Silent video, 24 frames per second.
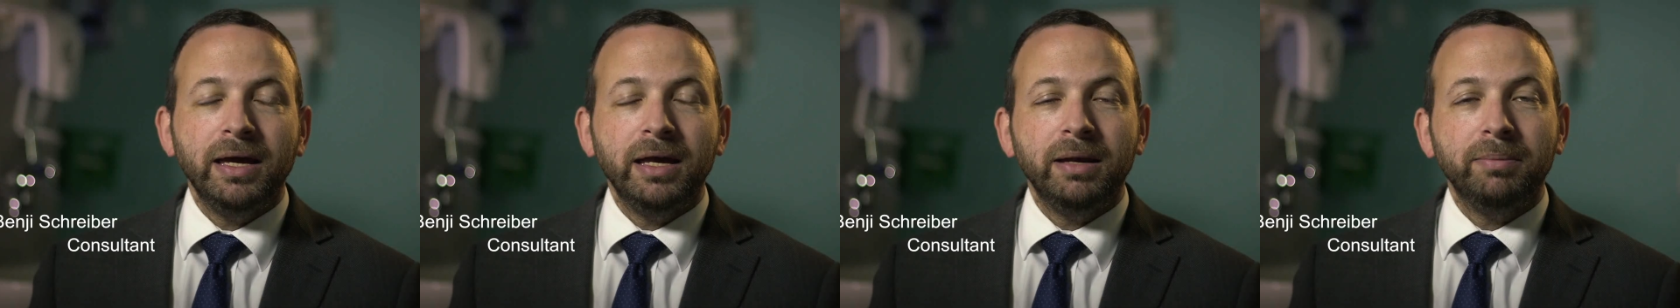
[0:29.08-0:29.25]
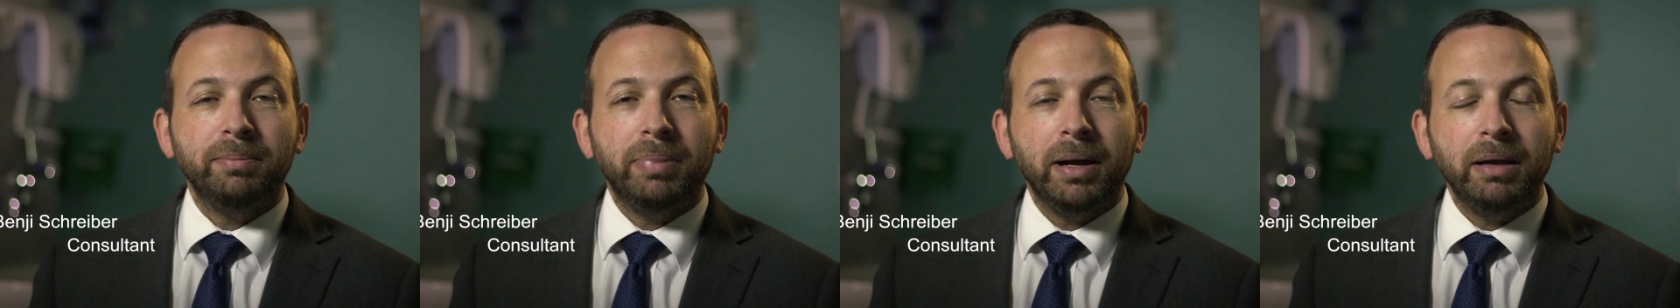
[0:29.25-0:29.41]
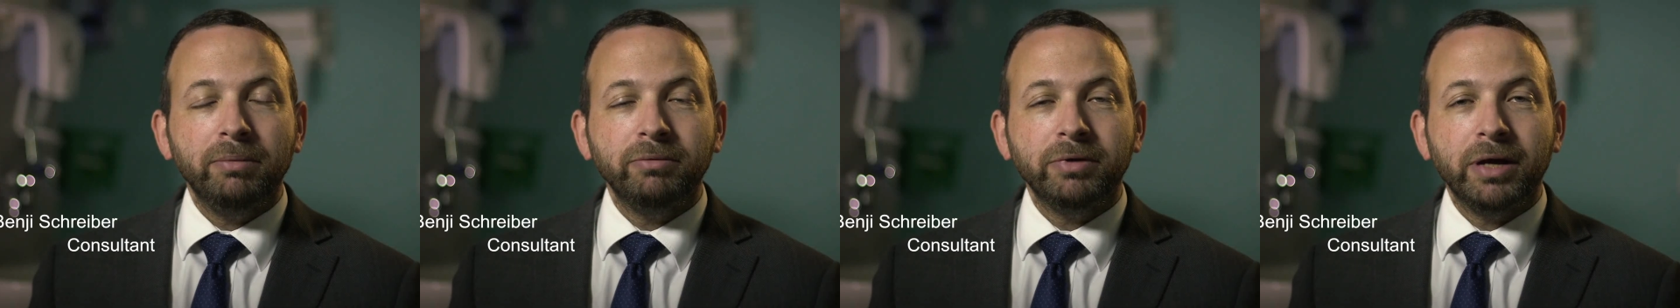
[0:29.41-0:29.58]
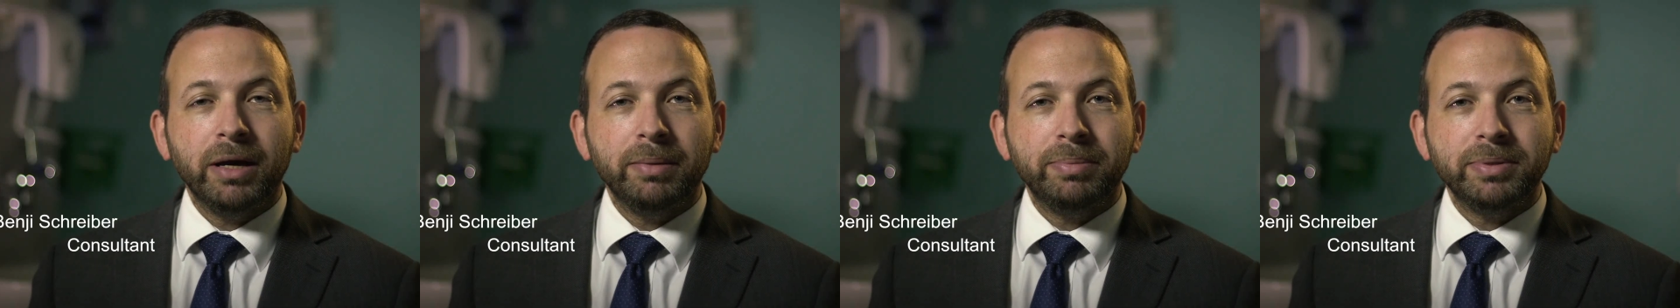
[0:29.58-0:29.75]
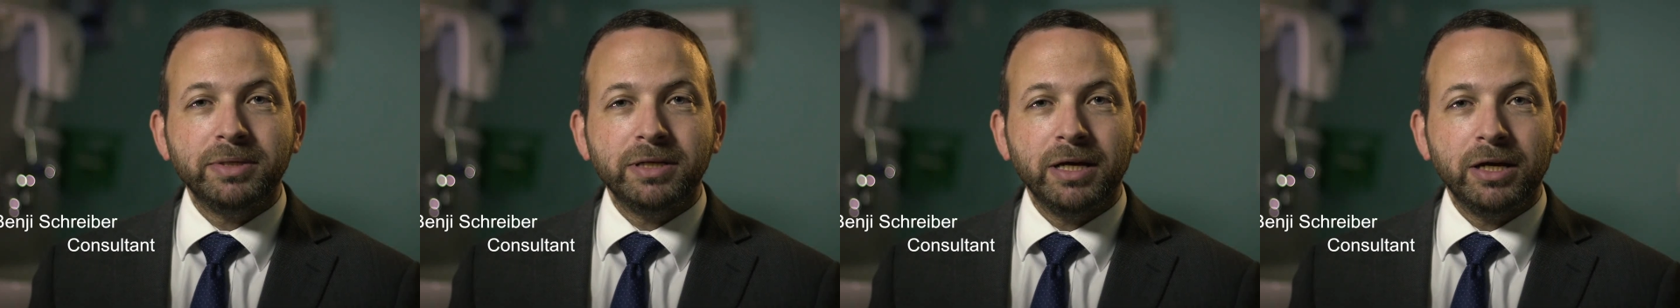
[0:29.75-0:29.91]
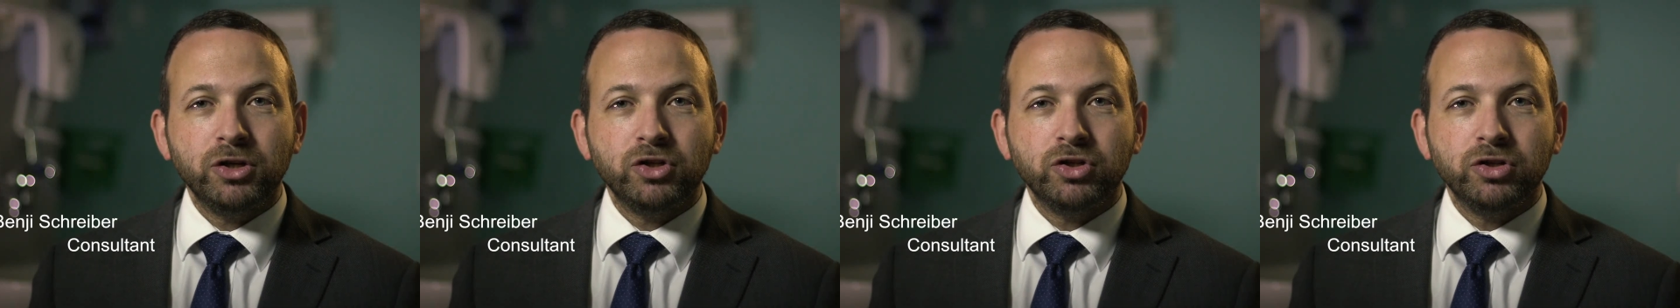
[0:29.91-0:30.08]
In pulmonary
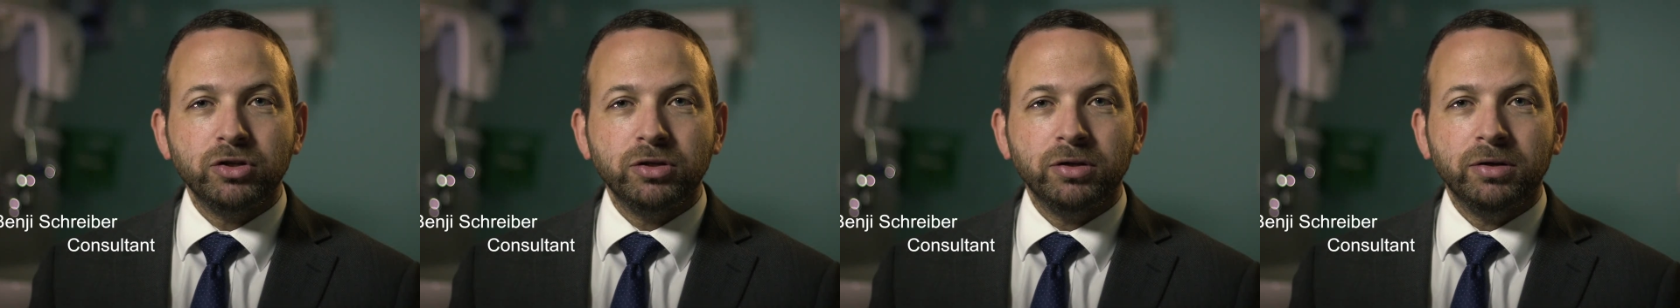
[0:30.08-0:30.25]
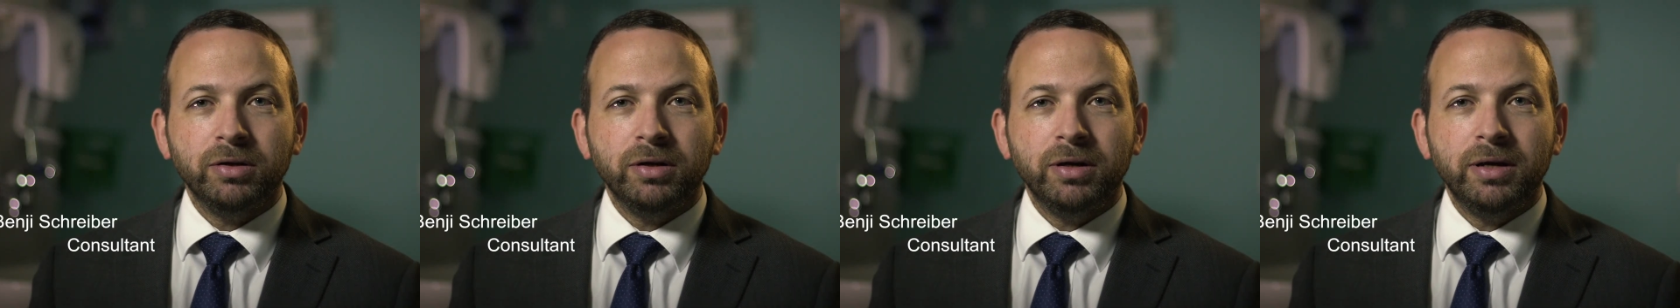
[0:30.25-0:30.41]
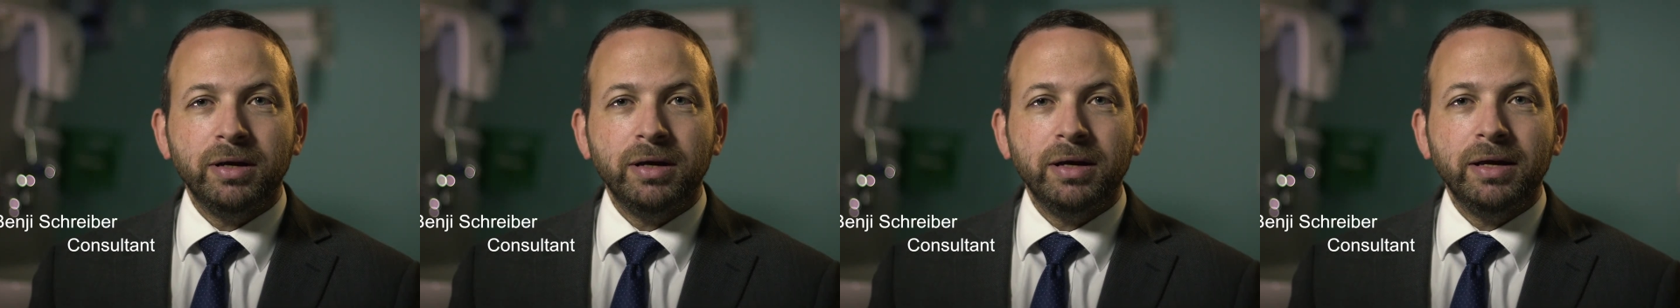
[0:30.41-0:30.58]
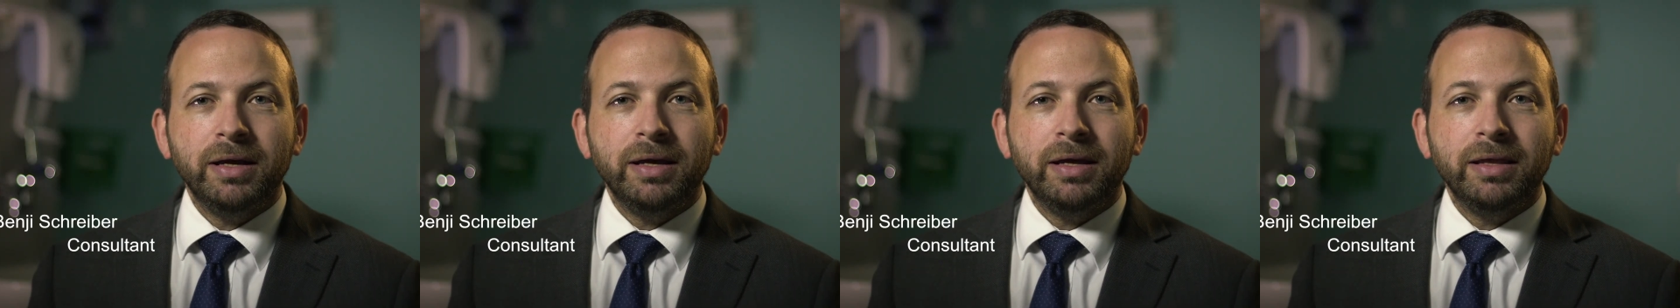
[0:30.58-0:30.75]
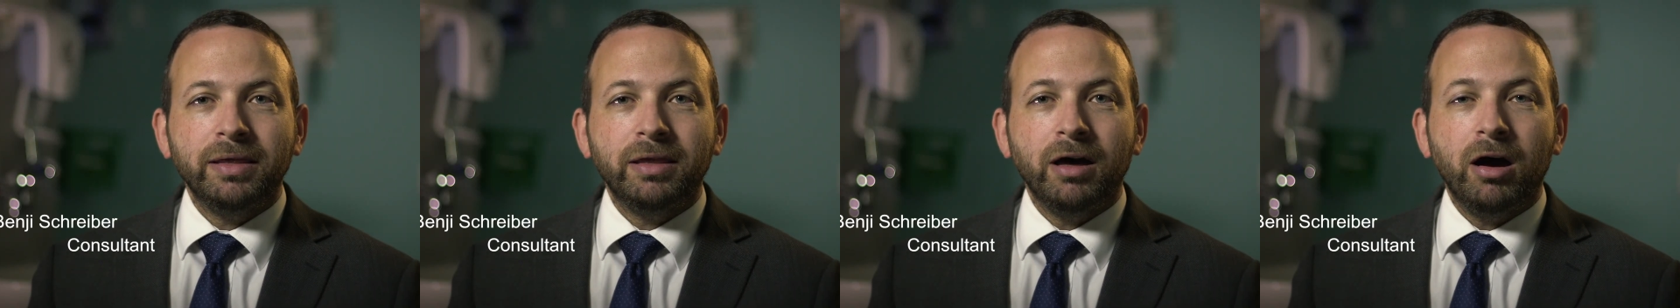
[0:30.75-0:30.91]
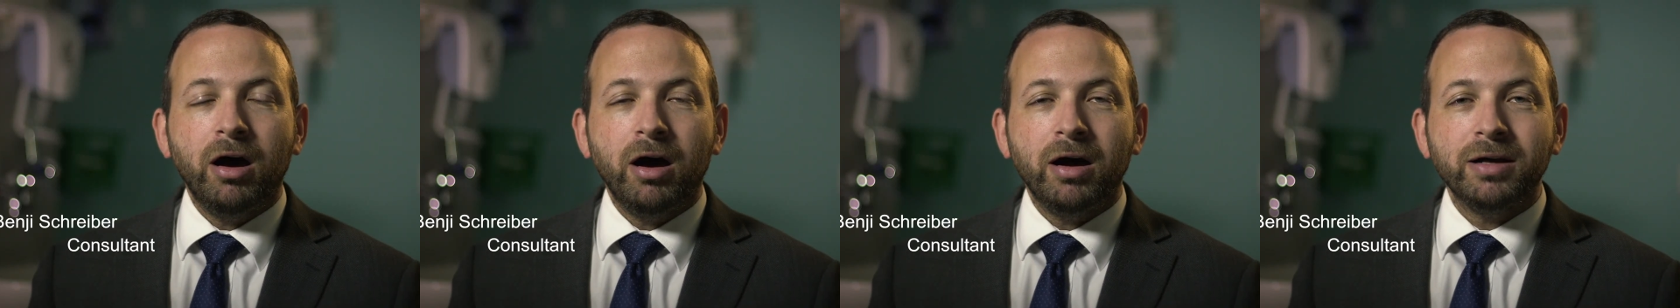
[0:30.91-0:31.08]
hypertension,
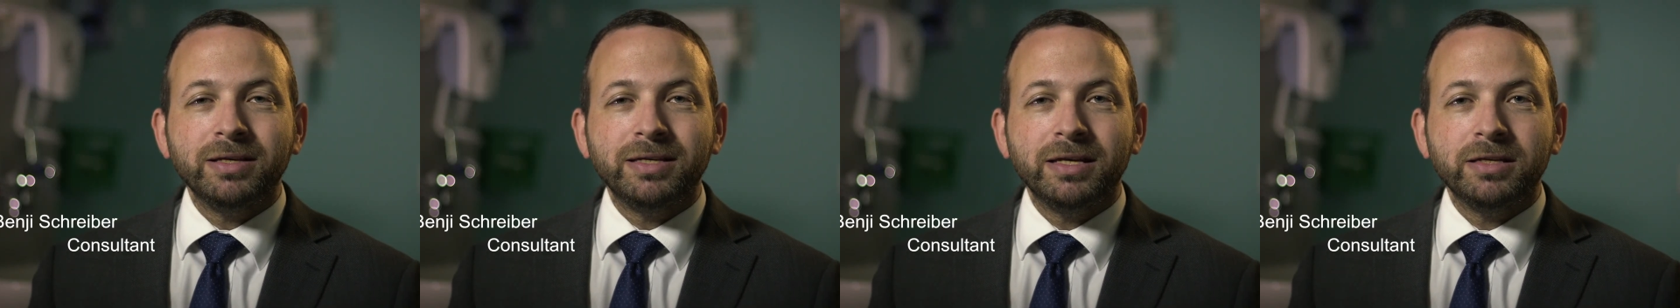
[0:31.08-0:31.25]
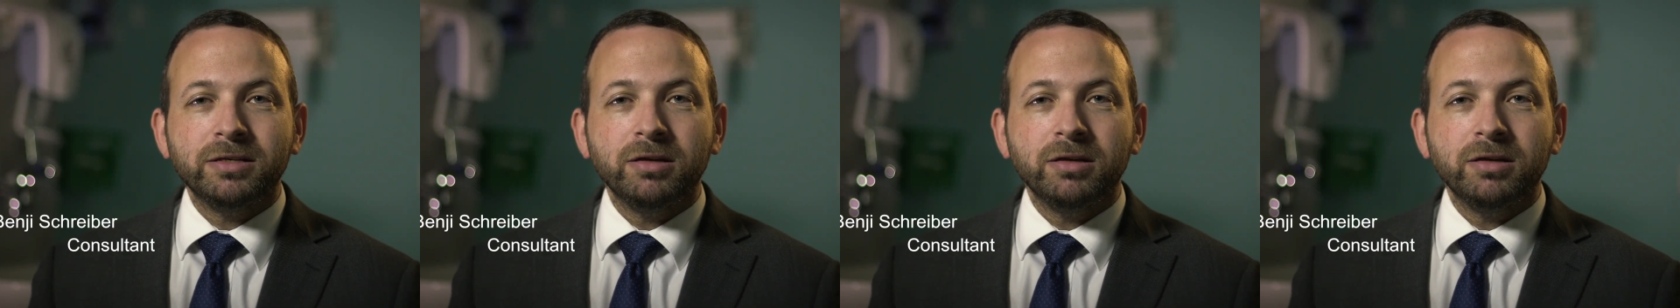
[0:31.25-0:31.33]
the heart